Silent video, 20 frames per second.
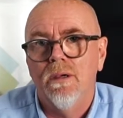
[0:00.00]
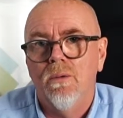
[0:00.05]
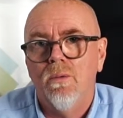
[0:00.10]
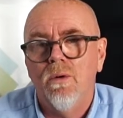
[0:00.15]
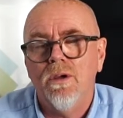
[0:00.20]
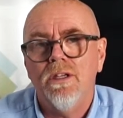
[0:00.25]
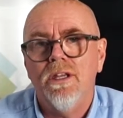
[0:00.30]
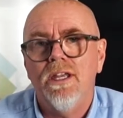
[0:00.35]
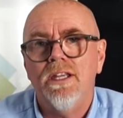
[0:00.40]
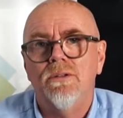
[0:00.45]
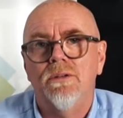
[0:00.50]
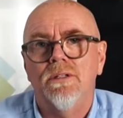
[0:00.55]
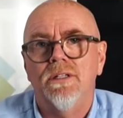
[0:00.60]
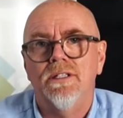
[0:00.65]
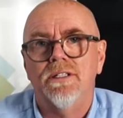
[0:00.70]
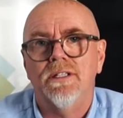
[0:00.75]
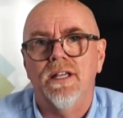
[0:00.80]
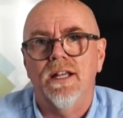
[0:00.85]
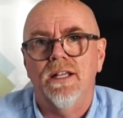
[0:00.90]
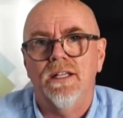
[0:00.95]
What you need to
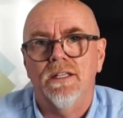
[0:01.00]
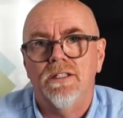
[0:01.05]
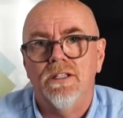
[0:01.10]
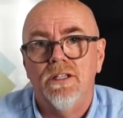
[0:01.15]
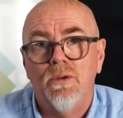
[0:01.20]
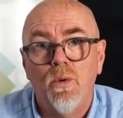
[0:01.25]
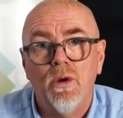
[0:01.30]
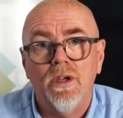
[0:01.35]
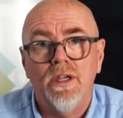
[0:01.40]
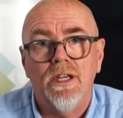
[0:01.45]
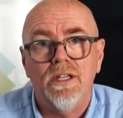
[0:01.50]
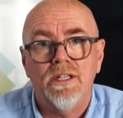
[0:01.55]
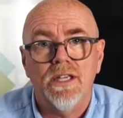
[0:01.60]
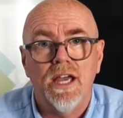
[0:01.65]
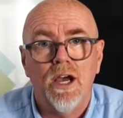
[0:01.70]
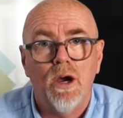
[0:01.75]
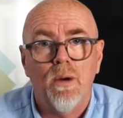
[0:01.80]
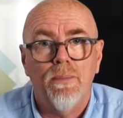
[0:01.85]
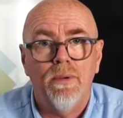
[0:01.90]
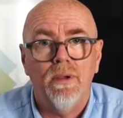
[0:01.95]
understand, and what you need to
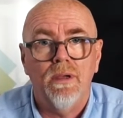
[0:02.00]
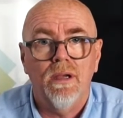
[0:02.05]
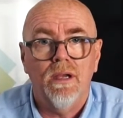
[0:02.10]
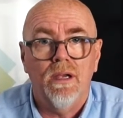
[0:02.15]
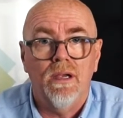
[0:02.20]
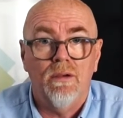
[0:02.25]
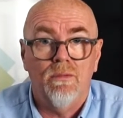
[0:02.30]
help